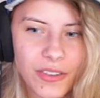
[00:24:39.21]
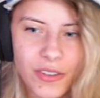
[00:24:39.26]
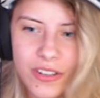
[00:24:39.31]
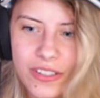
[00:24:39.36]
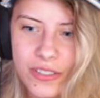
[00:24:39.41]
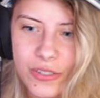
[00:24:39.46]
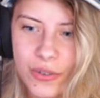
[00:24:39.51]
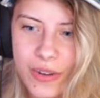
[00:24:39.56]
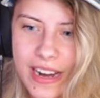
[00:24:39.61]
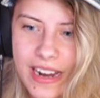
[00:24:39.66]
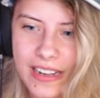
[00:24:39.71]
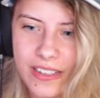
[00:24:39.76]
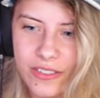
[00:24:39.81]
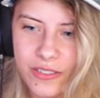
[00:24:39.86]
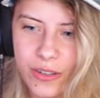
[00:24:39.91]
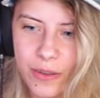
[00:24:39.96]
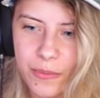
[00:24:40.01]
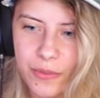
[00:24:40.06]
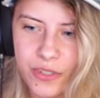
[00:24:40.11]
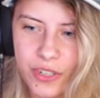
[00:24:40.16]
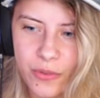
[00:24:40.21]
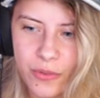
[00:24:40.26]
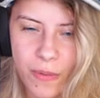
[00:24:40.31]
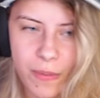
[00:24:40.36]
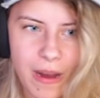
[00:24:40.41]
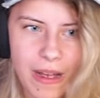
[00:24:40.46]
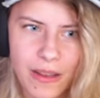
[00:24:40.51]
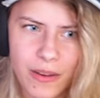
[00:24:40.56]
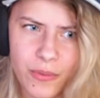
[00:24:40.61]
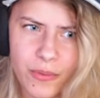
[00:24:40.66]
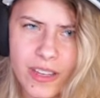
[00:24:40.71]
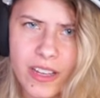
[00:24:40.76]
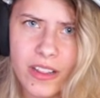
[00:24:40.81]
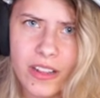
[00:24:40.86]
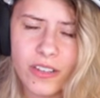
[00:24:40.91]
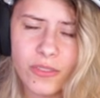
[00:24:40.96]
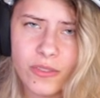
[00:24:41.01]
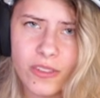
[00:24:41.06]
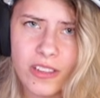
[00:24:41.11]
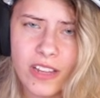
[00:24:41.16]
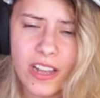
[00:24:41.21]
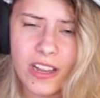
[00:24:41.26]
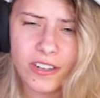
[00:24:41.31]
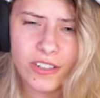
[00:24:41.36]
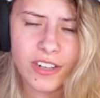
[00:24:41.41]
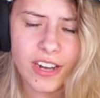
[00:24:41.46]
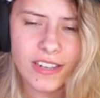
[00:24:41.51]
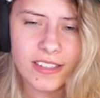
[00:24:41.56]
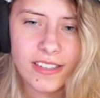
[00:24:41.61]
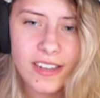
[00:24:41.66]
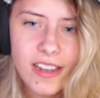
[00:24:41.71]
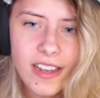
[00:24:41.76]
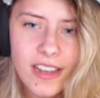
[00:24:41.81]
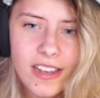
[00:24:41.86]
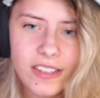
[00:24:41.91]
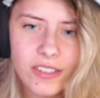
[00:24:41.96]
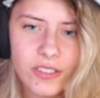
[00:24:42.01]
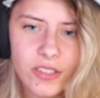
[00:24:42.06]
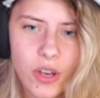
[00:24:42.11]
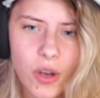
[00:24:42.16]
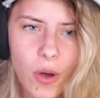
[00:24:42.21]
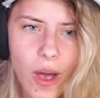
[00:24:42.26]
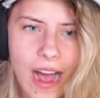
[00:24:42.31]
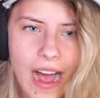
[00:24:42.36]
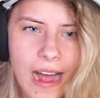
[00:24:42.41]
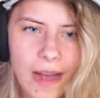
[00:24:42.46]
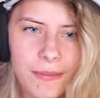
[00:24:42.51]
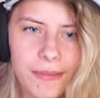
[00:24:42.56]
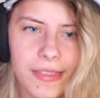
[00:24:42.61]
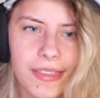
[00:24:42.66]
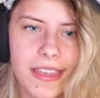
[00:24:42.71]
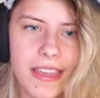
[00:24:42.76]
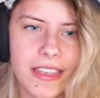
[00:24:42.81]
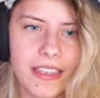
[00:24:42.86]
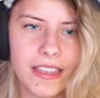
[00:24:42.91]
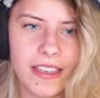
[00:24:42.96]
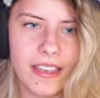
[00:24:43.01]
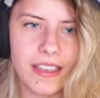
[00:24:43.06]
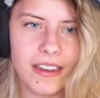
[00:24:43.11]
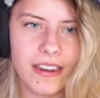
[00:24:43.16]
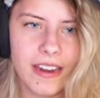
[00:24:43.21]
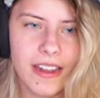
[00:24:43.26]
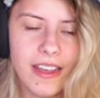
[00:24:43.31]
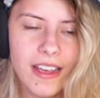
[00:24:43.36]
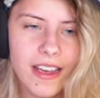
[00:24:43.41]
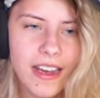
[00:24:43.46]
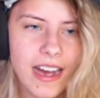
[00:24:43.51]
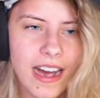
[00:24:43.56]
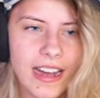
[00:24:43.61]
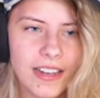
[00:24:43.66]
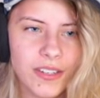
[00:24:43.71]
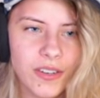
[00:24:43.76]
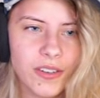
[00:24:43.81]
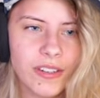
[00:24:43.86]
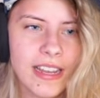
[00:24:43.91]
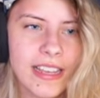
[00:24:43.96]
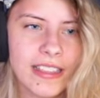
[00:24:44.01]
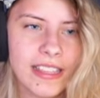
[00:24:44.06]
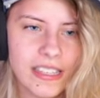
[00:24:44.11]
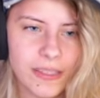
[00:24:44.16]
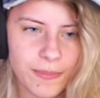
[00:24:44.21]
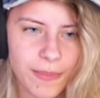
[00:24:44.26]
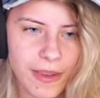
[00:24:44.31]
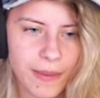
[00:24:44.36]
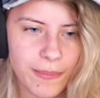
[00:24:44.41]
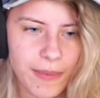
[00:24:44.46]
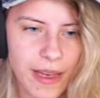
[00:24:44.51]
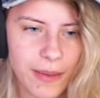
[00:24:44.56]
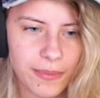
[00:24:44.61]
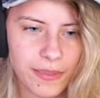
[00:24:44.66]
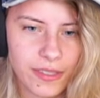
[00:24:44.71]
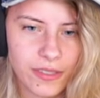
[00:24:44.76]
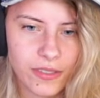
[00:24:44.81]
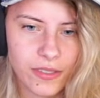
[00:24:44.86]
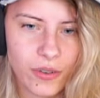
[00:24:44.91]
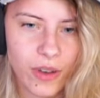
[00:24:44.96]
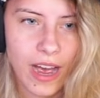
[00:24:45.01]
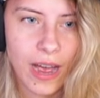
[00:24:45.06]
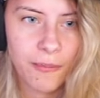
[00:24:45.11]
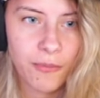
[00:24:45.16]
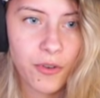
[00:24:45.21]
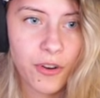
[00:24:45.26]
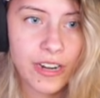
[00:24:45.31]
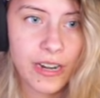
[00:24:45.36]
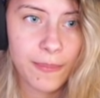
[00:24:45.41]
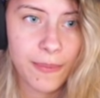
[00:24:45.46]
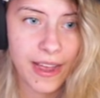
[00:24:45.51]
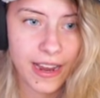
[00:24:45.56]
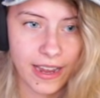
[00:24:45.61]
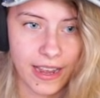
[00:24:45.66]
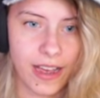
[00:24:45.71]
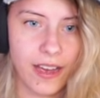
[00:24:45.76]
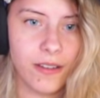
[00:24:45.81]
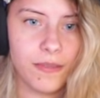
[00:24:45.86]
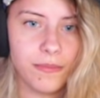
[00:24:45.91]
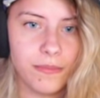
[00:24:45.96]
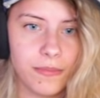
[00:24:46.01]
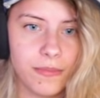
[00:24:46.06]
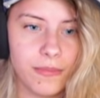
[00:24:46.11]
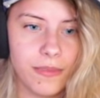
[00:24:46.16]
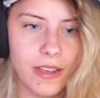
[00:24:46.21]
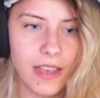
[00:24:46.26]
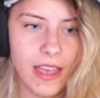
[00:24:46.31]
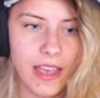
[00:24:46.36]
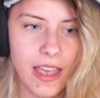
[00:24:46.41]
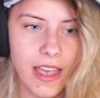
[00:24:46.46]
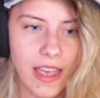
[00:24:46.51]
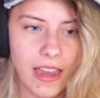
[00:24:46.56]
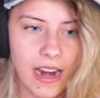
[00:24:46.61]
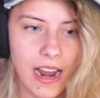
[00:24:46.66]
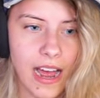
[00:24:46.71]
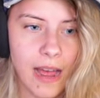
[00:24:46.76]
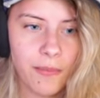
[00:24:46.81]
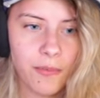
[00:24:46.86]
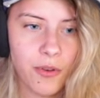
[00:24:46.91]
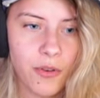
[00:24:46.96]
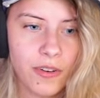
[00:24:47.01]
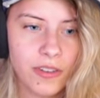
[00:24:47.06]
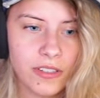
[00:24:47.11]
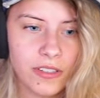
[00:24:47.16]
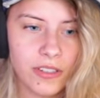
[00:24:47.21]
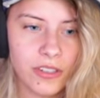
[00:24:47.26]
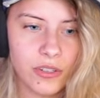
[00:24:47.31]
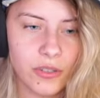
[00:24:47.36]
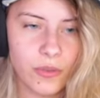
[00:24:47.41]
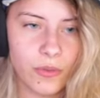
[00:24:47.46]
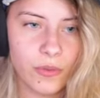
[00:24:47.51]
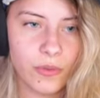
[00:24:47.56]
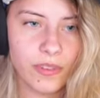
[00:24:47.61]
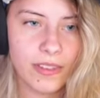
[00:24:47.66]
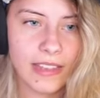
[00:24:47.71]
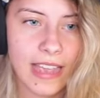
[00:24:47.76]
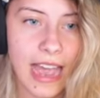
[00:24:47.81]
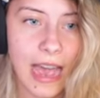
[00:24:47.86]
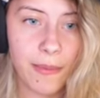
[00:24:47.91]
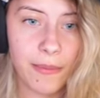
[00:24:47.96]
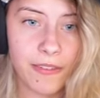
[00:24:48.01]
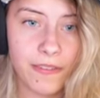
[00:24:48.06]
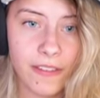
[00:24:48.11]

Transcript: Oh, that's great. So I'm sure we're probably really close to the long shots. So I'm thinking, I don't like these big maps. So I'm going to back out and I'm going to do Cabin